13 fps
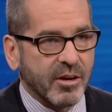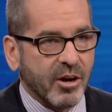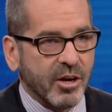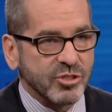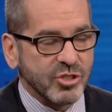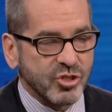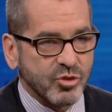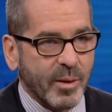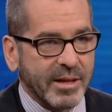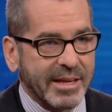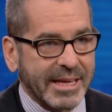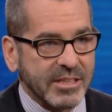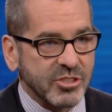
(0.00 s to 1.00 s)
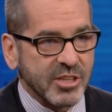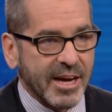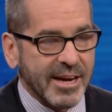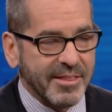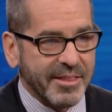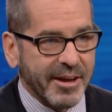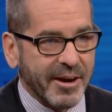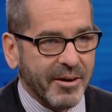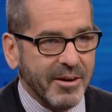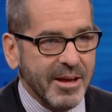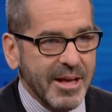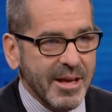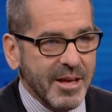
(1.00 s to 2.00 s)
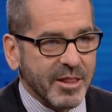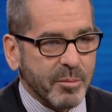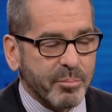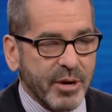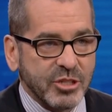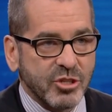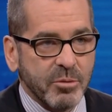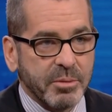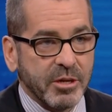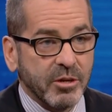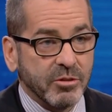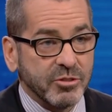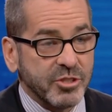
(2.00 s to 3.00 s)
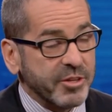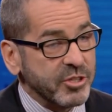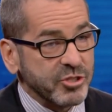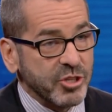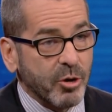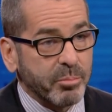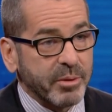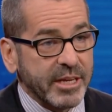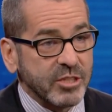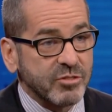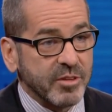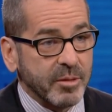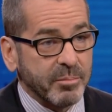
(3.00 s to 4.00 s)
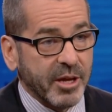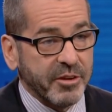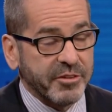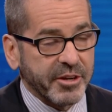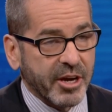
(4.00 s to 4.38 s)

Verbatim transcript: causes swelling inside there, the pressure builds and there's no place for the blood to